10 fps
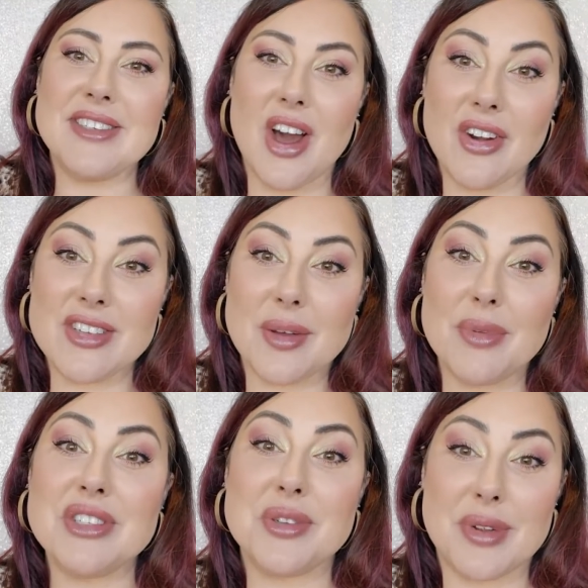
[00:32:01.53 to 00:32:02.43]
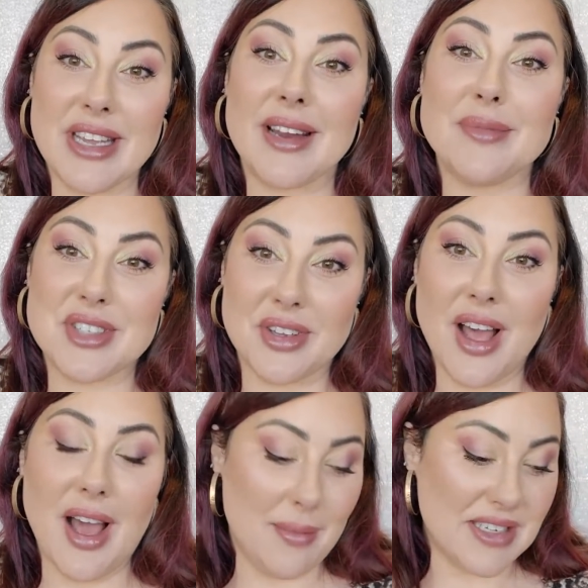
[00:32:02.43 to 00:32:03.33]
daughter is almost 3 and I'm still a
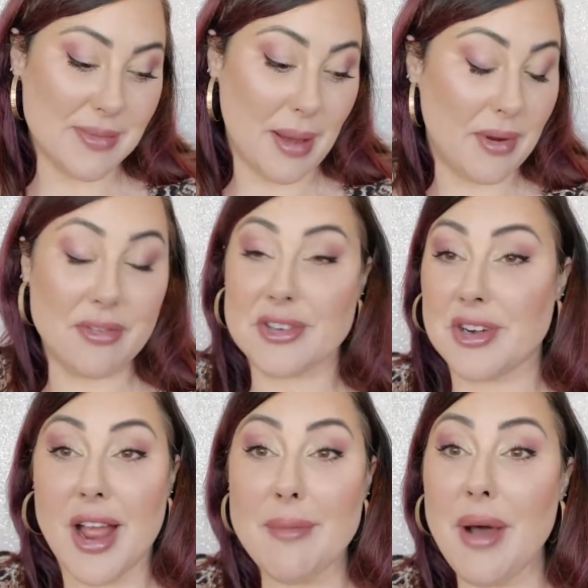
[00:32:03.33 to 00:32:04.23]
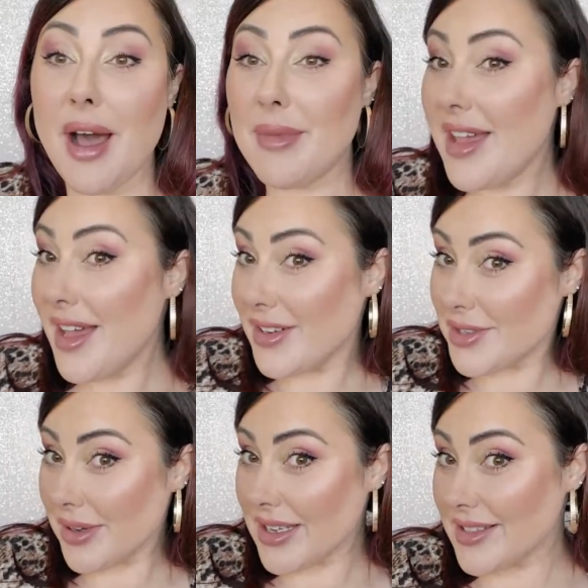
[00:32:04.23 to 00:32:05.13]
hot mess mama for sure. I'm hot. Do
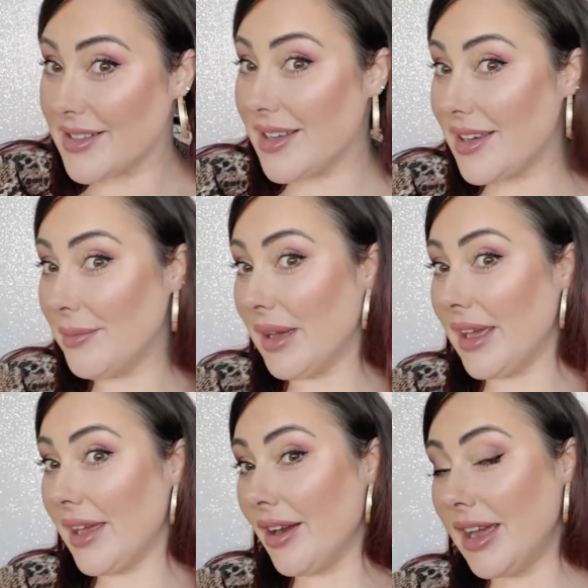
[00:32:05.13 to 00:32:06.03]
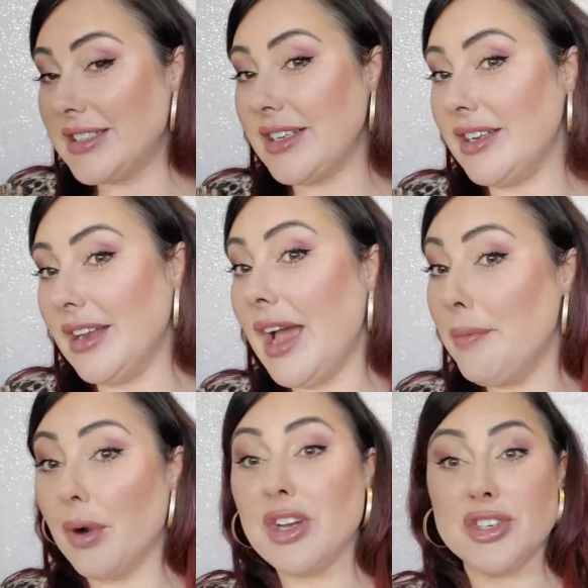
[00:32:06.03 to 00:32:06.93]
you guys see my hair? I
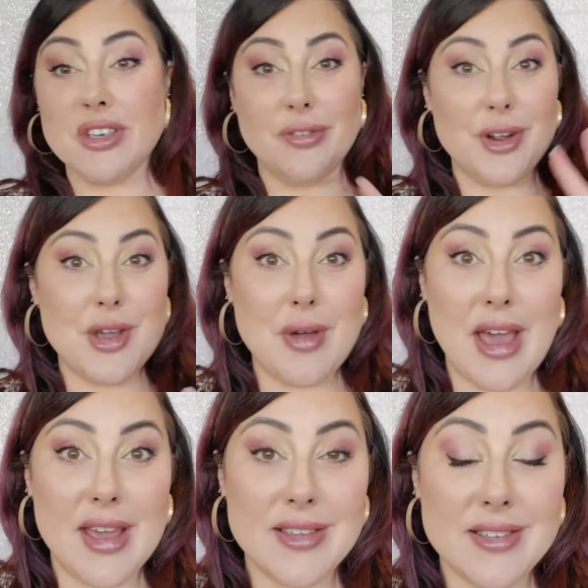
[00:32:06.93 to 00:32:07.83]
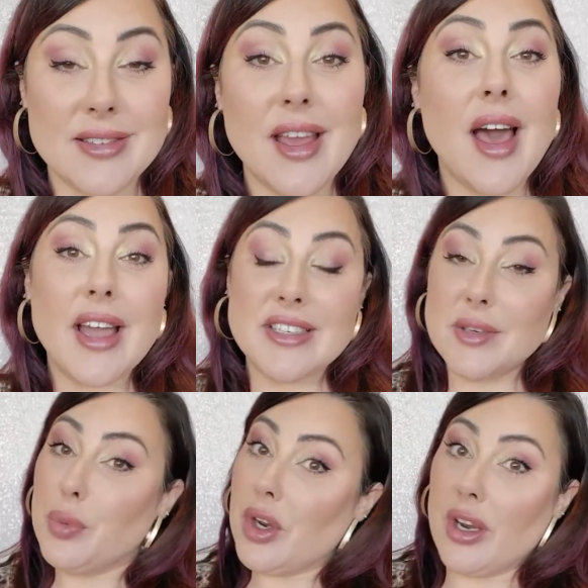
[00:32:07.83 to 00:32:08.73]
brushed it for you guys. I
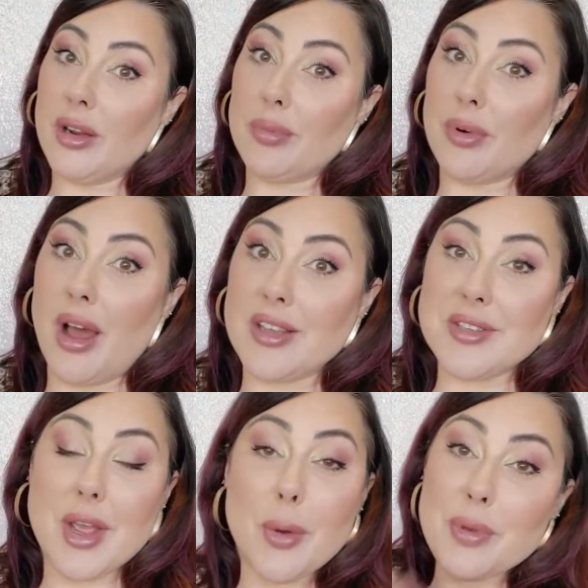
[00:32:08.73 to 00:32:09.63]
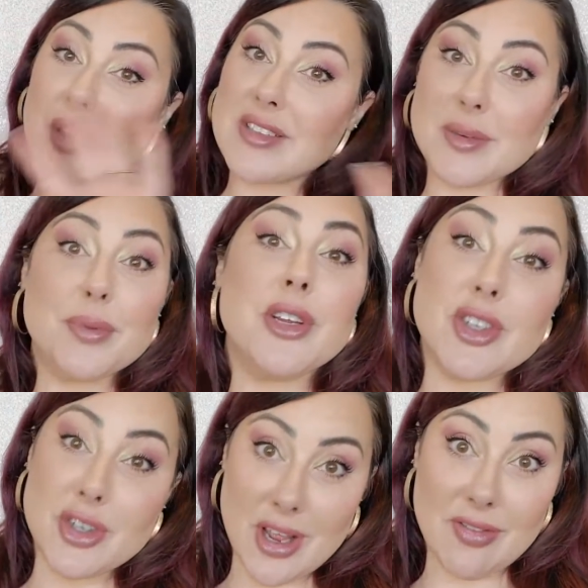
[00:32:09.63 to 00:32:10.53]
did put on a bra, so I hope you guys
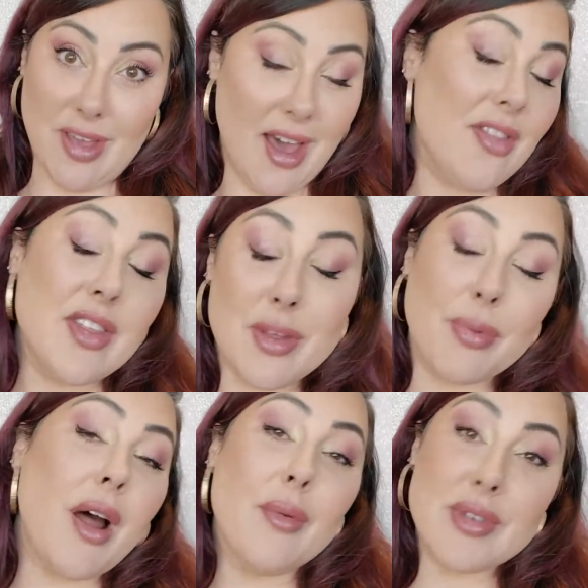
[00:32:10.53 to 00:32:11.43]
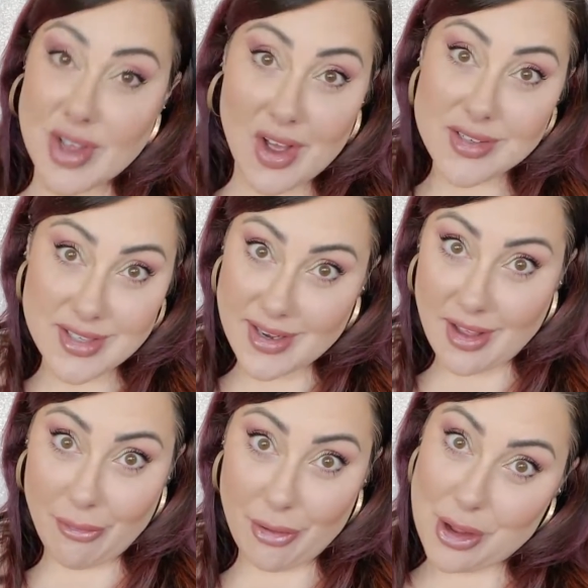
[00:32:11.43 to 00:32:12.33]
appreciate that the bra was on
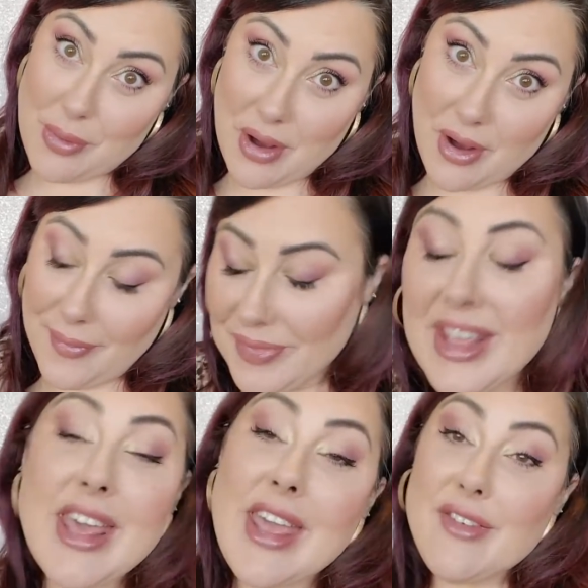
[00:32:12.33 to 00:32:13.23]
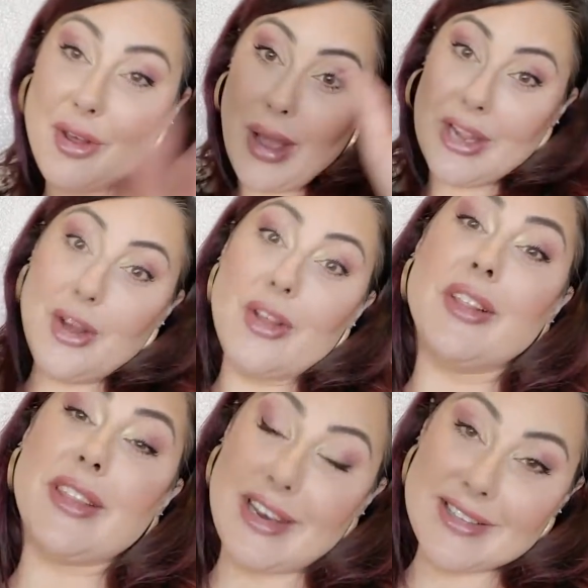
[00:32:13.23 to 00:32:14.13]
today for you all. Even though I know the
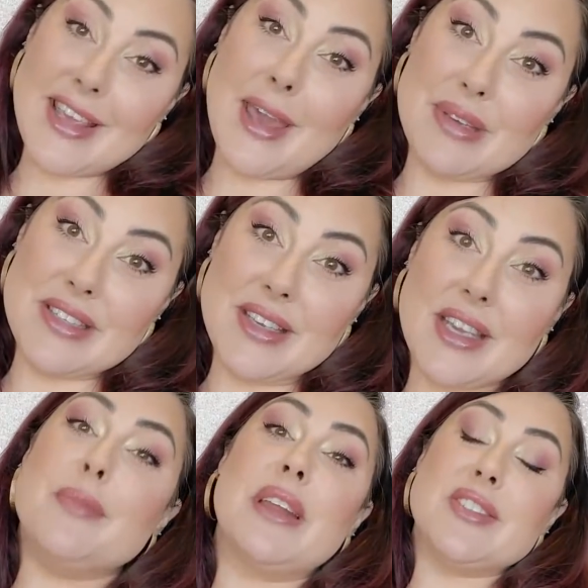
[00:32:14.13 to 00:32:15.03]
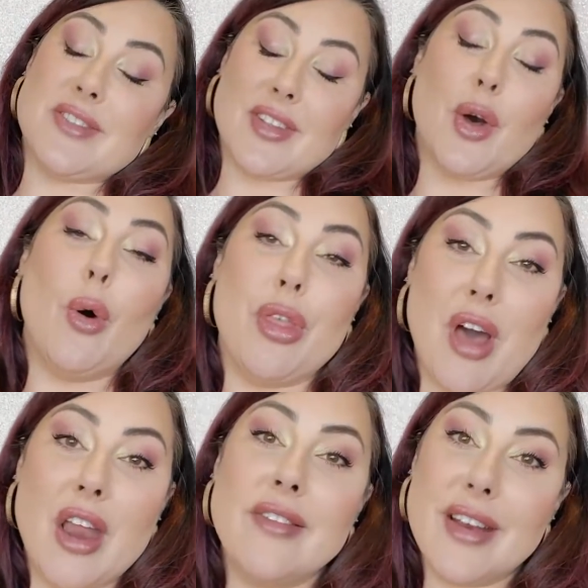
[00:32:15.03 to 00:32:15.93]
ladies can't be seen, but the whole
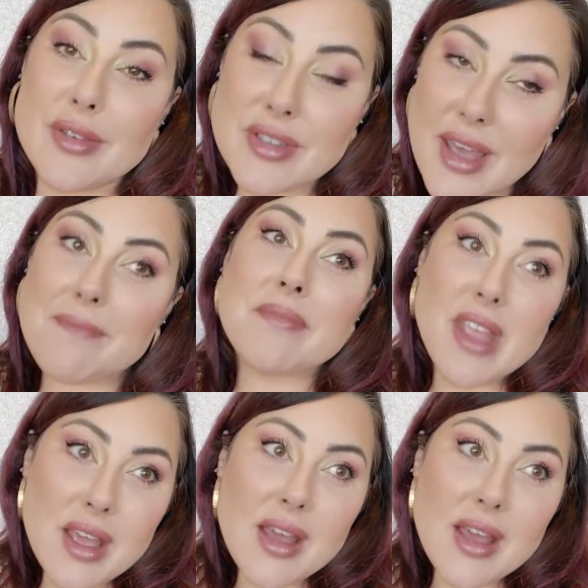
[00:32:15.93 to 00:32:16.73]
thought of it, I was like,